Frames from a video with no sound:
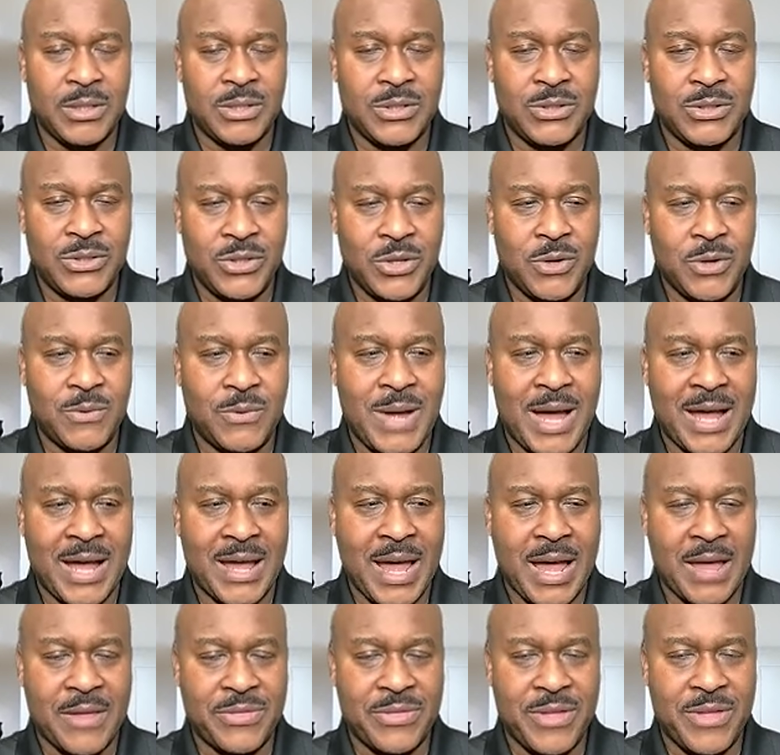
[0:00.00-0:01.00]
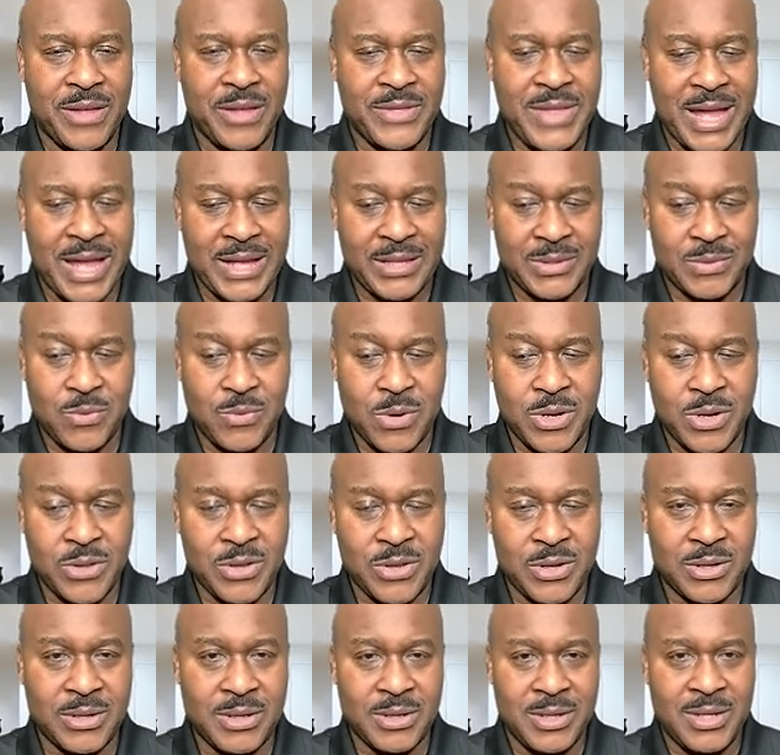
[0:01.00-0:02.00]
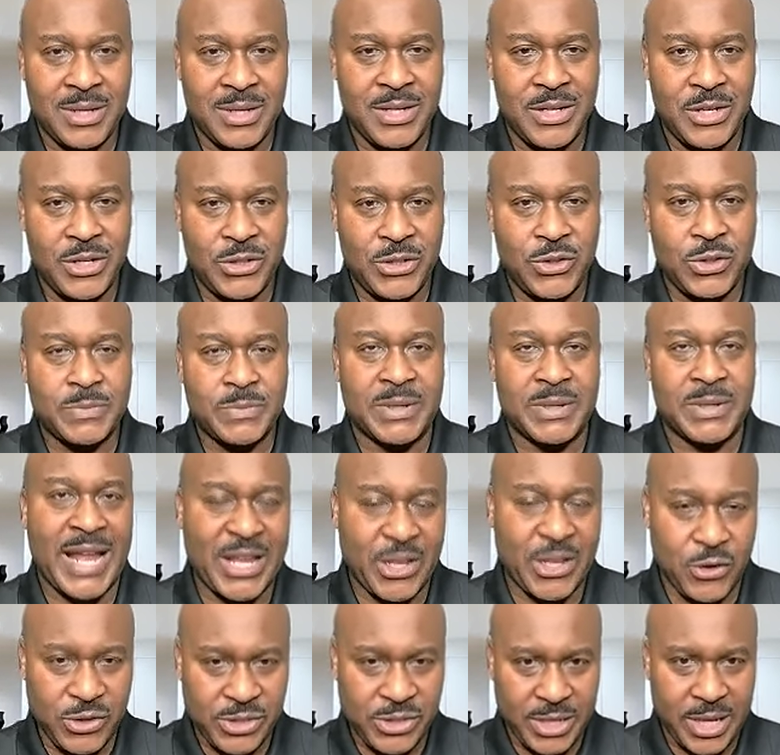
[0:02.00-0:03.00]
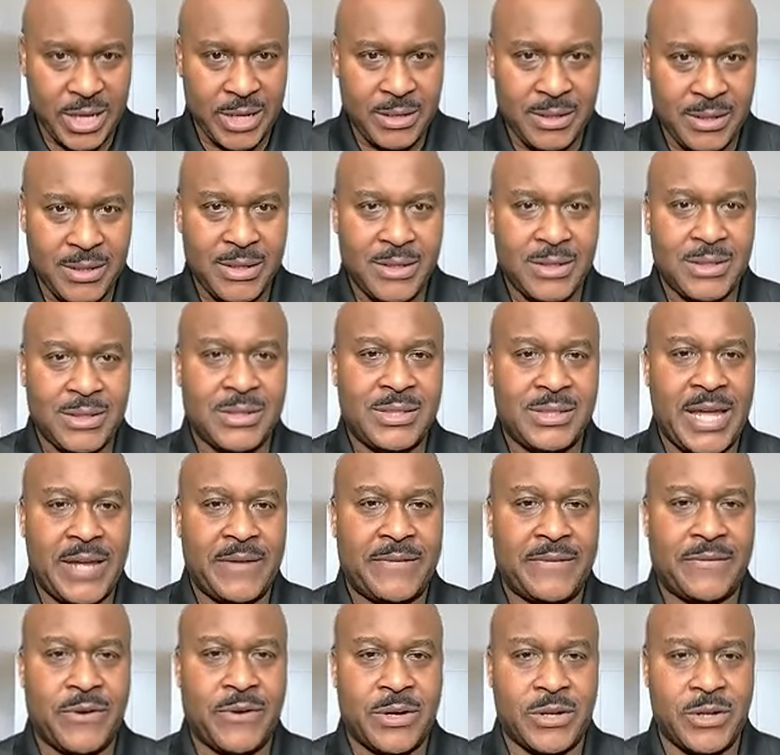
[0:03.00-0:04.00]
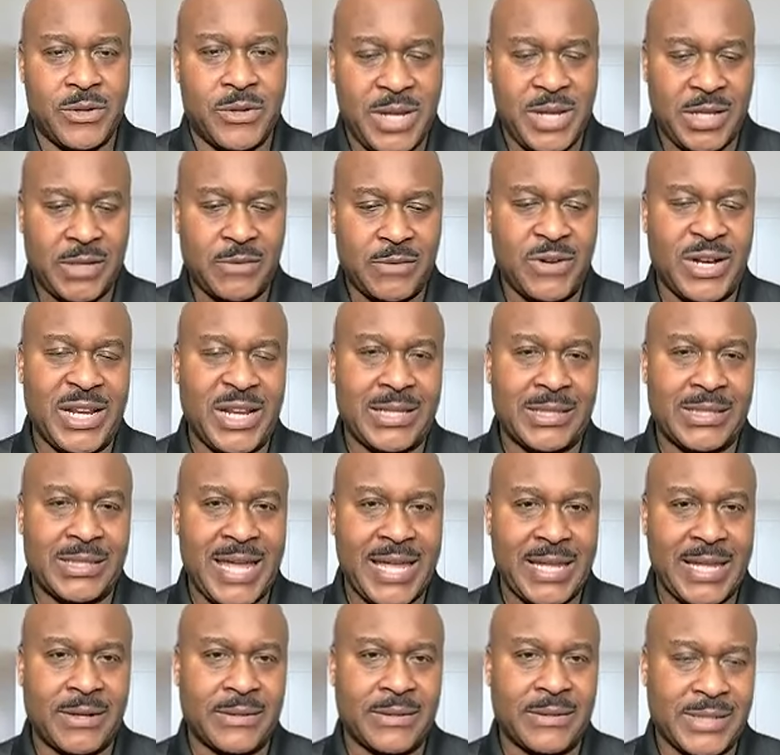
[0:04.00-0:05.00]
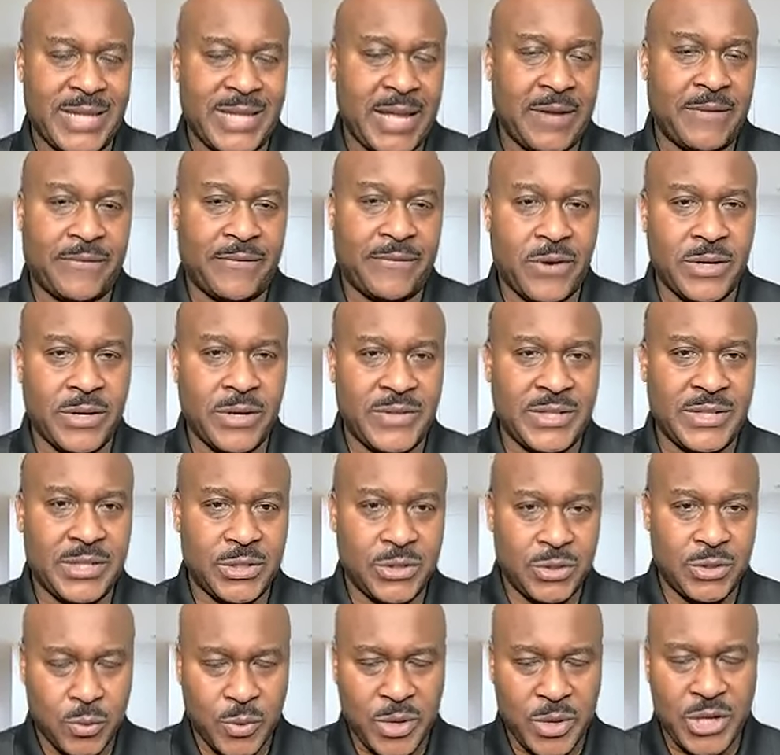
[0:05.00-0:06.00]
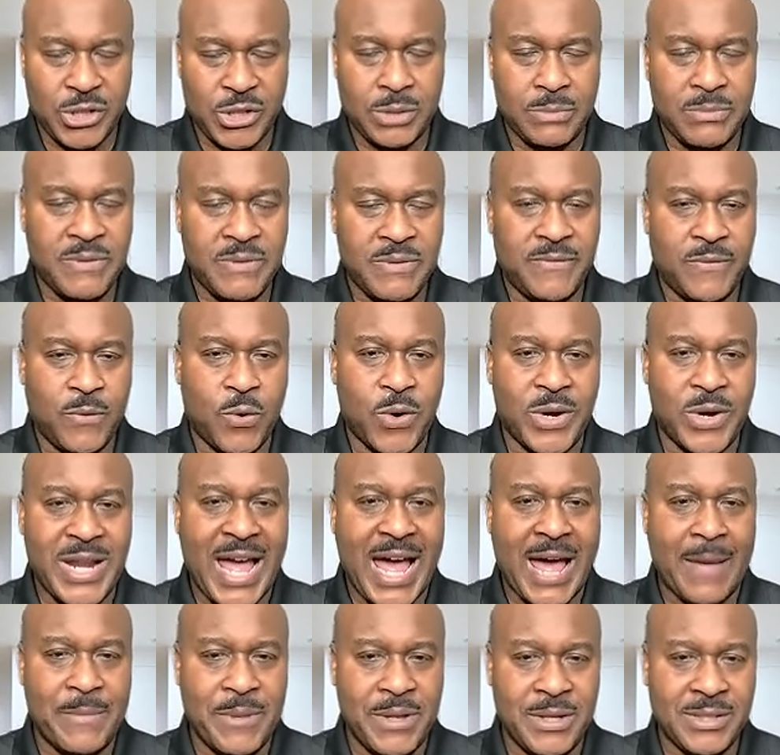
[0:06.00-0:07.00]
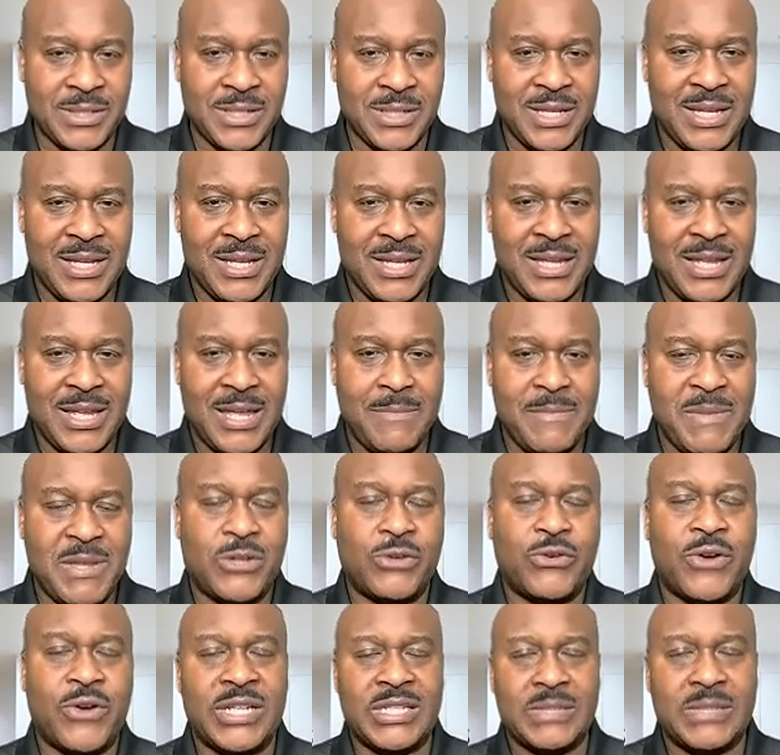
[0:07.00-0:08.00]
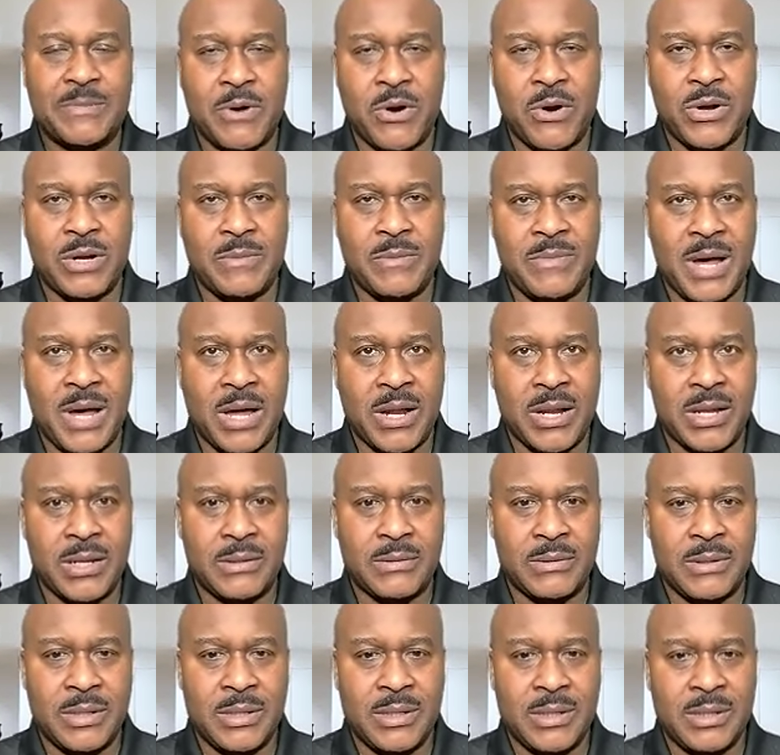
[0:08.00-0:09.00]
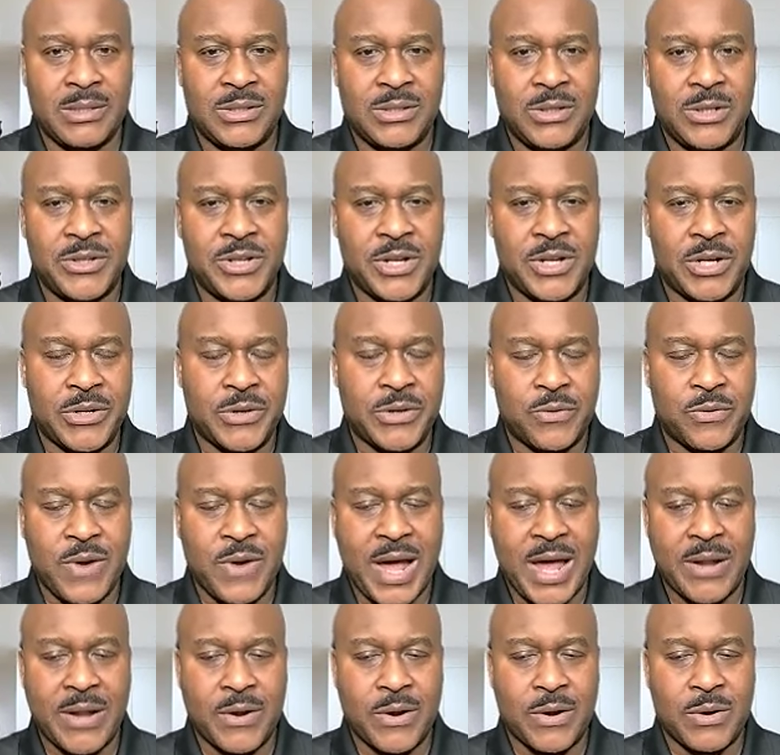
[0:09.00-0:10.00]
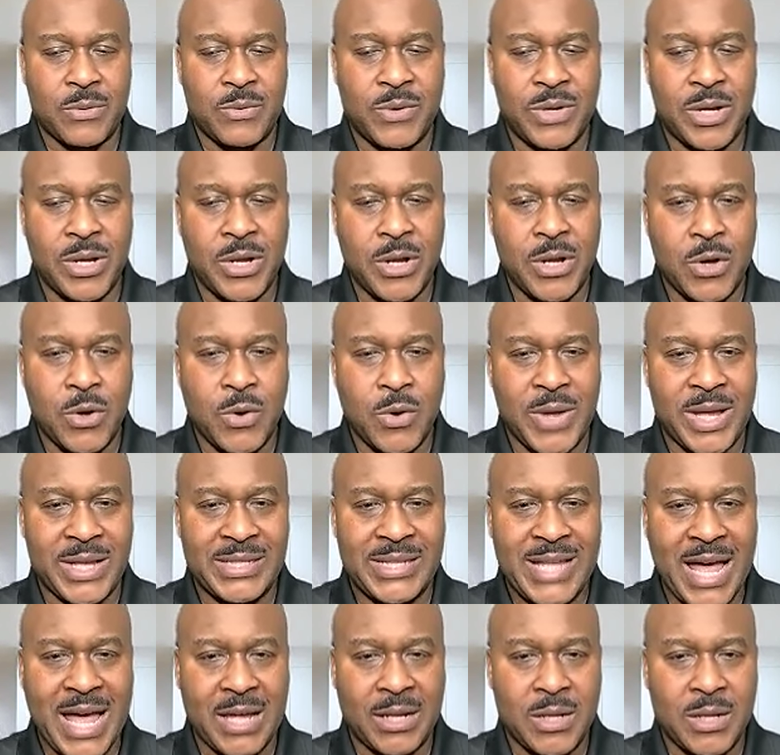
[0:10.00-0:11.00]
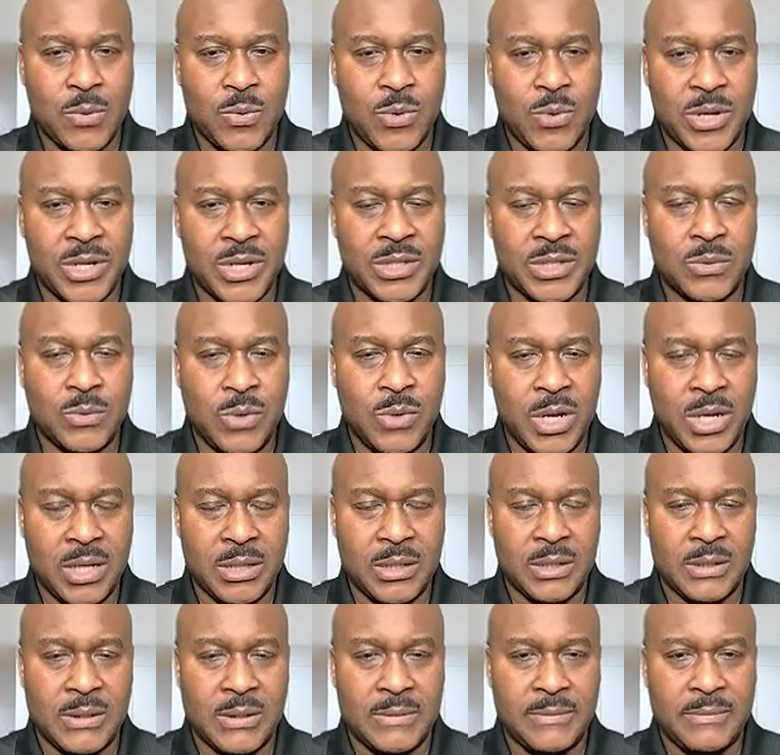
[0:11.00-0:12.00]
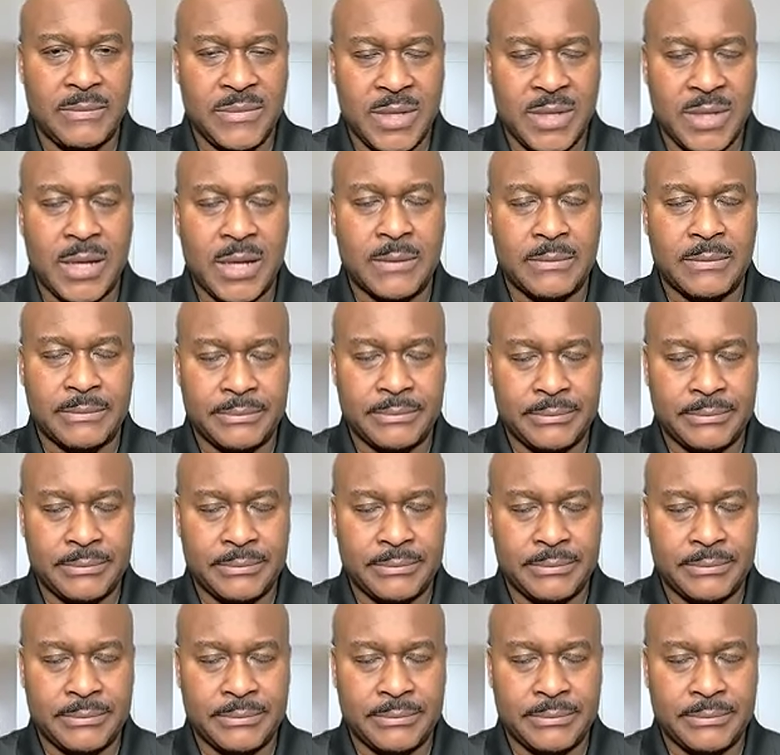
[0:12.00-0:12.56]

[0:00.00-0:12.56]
So I think that's one of the issues. But like you said, you need to really take front of the situation before it happens and be transparent about it, so that the underwriter would know exactly what is what. Yeah.